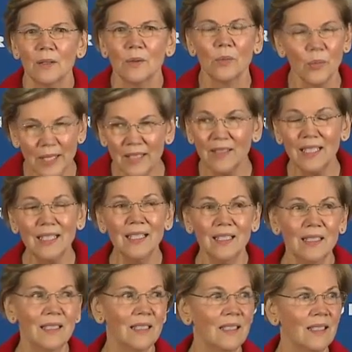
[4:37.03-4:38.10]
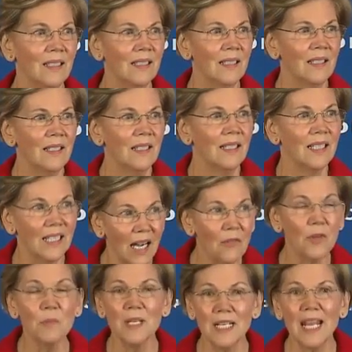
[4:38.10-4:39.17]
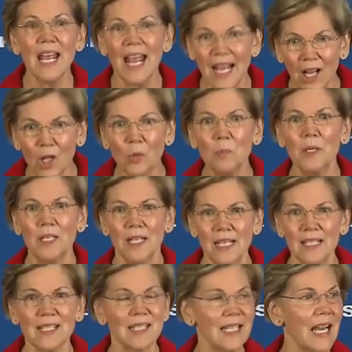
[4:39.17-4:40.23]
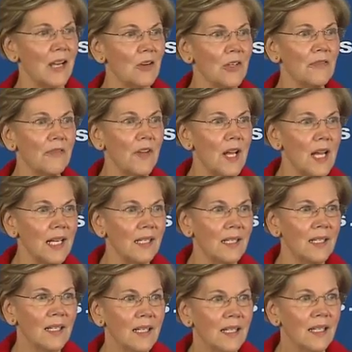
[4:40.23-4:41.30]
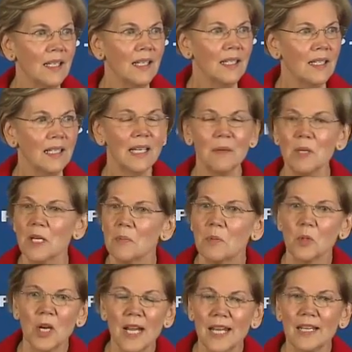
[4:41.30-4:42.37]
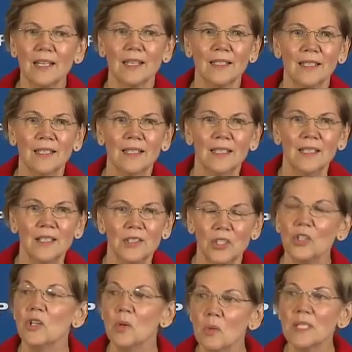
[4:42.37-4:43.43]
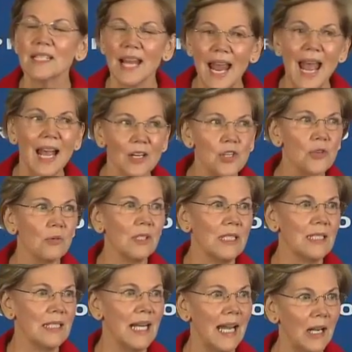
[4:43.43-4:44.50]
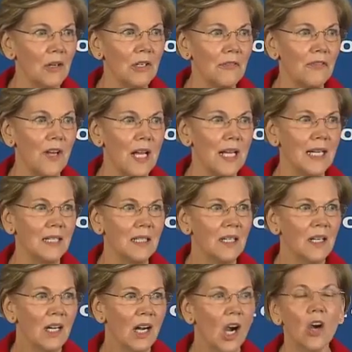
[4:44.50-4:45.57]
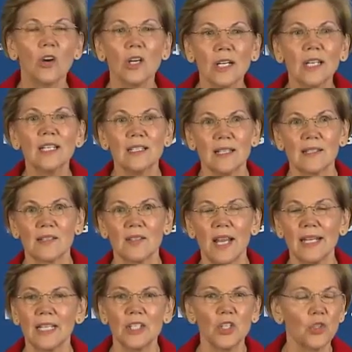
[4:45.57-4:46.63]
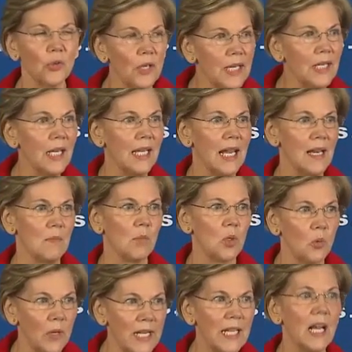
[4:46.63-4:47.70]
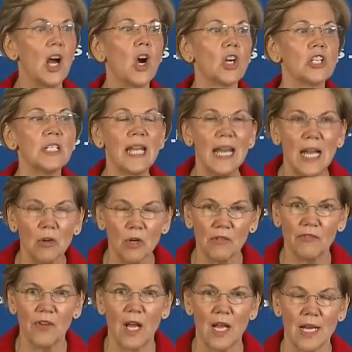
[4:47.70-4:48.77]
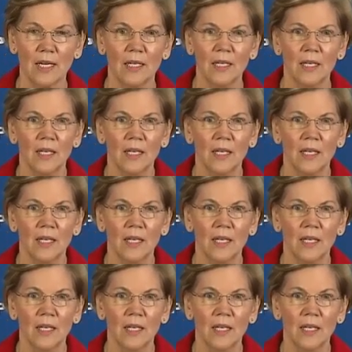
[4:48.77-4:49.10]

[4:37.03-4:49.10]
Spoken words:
Really? Government help is terrifying? Give me a break. Do you know what's actually terrifying? Hurricanes like Katrina and Maria are terrifying,